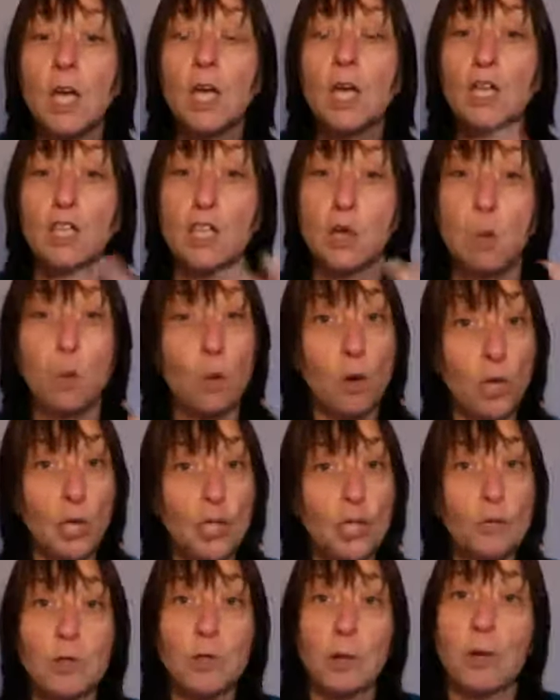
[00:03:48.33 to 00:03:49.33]
So what are
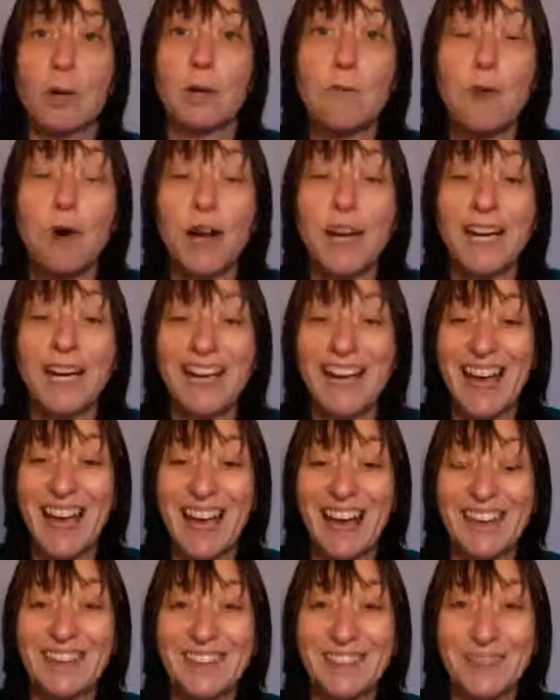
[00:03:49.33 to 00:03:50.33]
you doing right
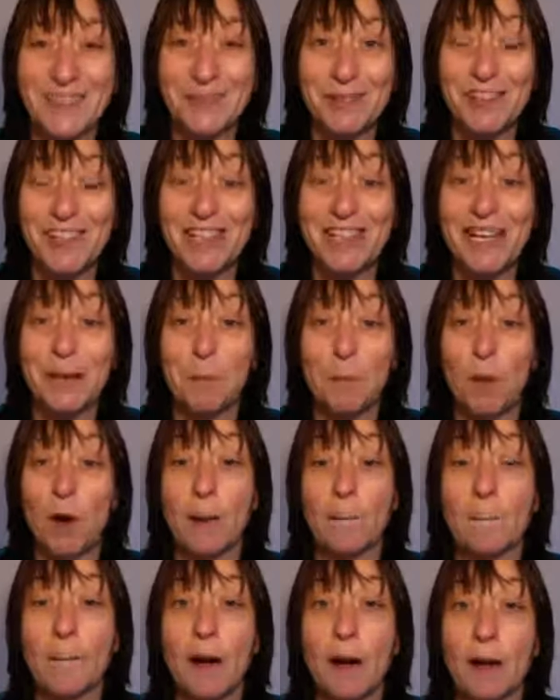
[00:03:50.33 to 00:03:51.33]
now with your
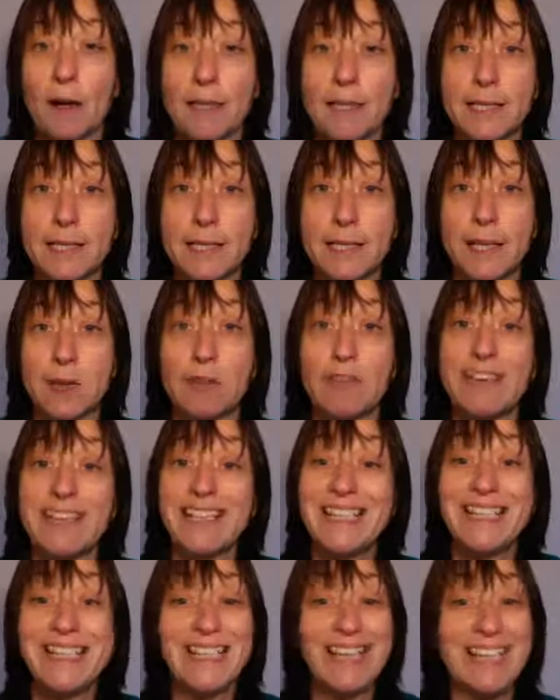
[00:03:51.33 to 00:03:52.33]
network marketing, or
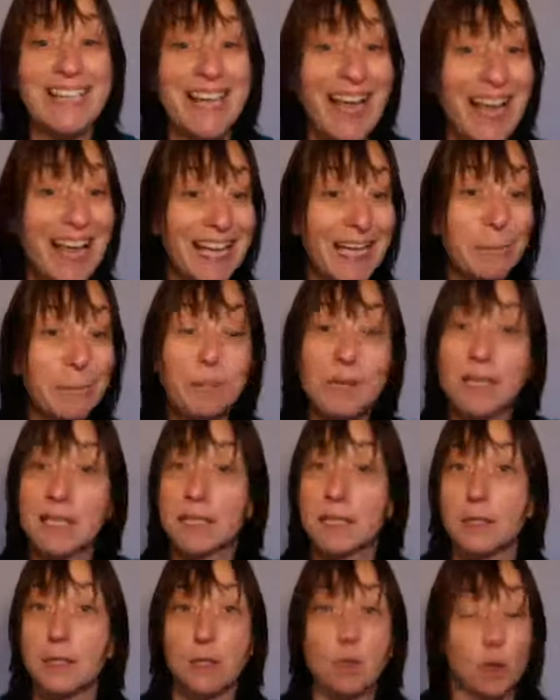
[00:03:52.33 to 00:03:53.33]
indeed any
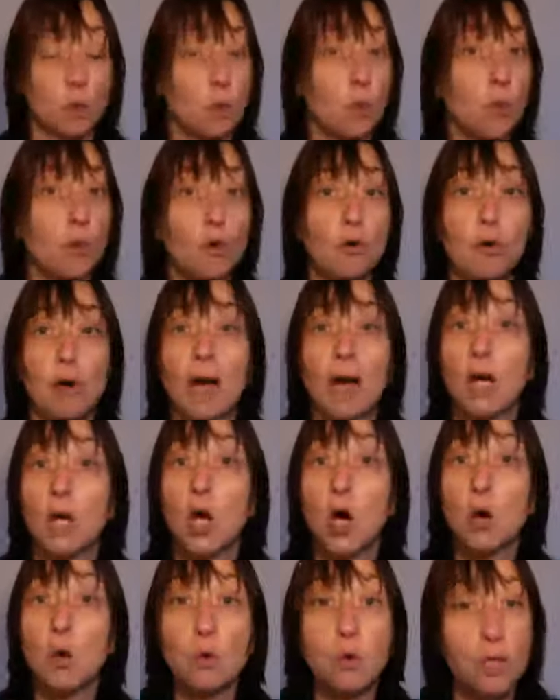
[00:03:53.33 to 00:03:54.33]
business or a
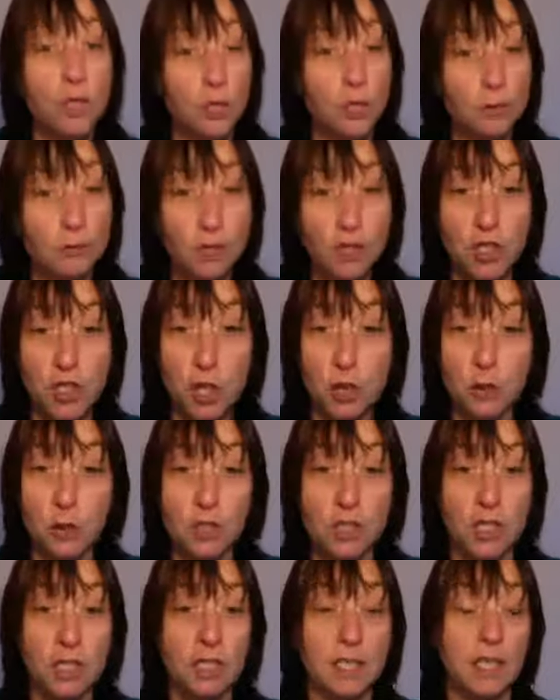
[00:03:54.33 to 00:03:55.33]
goal that you've
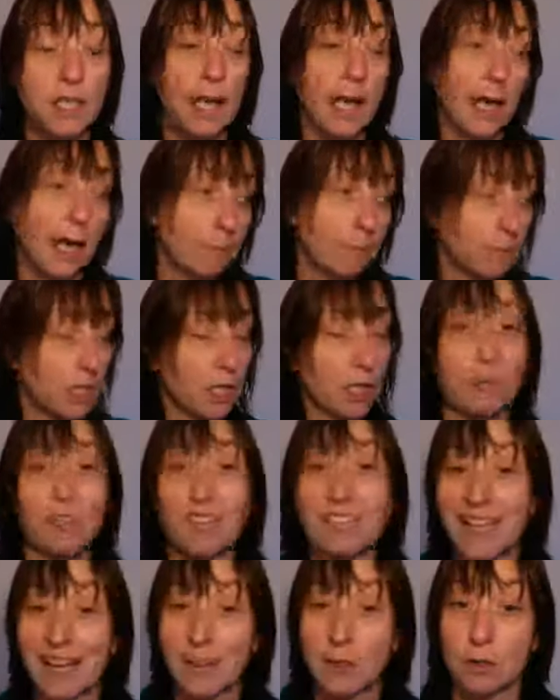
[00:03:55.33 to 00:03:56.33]
chosen um, that you've
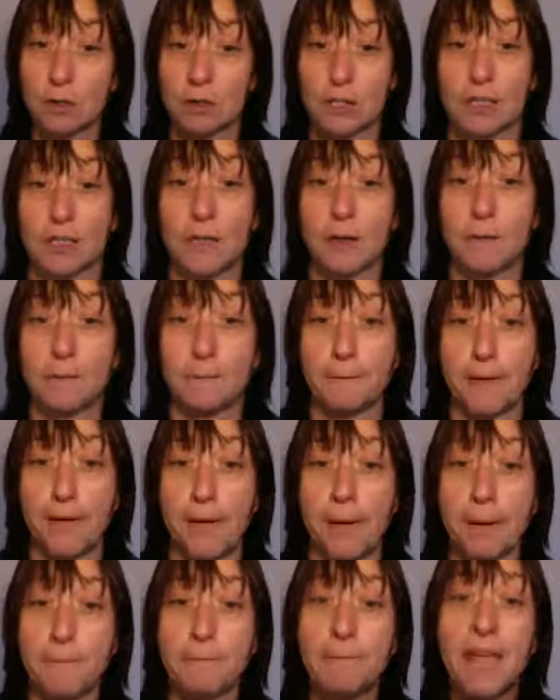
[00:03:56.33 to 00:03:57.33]
set yourself,
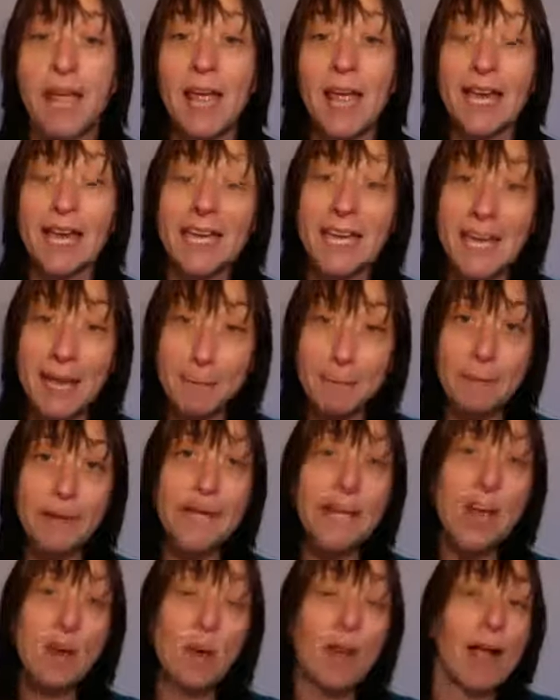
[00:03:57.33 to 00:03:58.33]
yeah? Let me
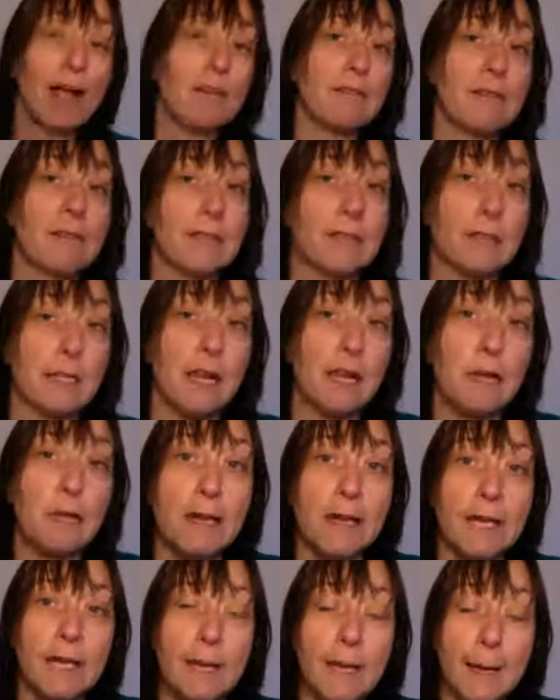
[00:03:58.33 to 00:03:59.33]
know how that's
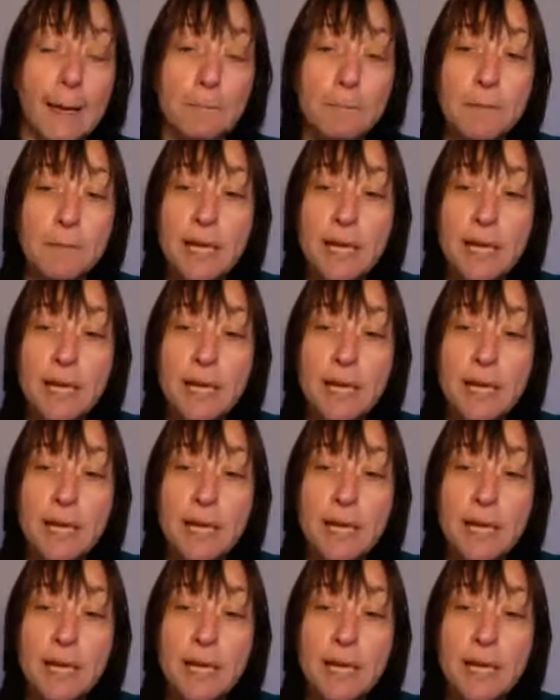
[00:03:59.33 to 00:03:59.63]
going, yeah?